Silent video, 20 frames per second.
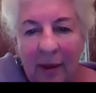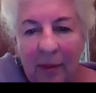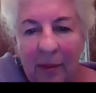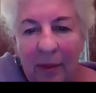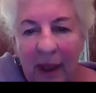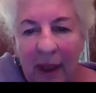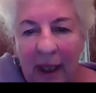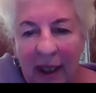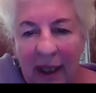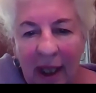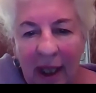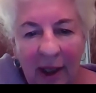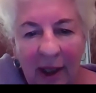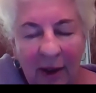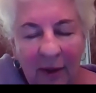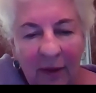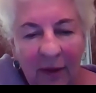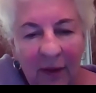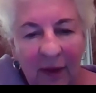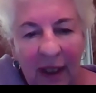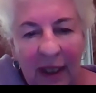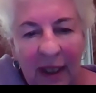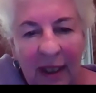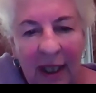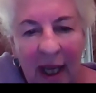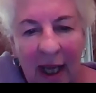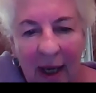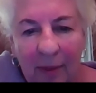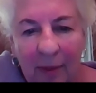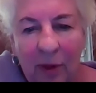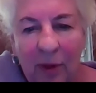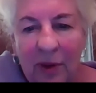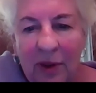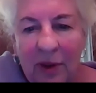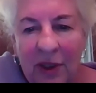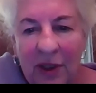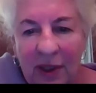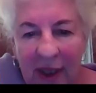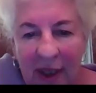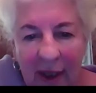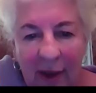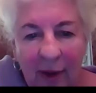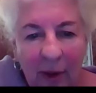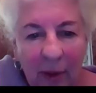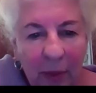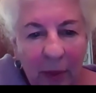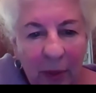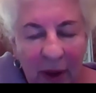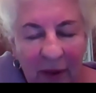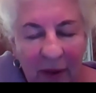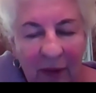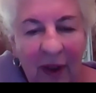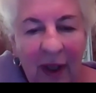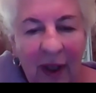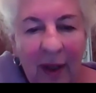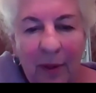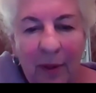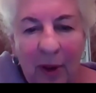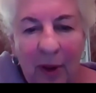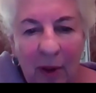made out of enameled steel, prefab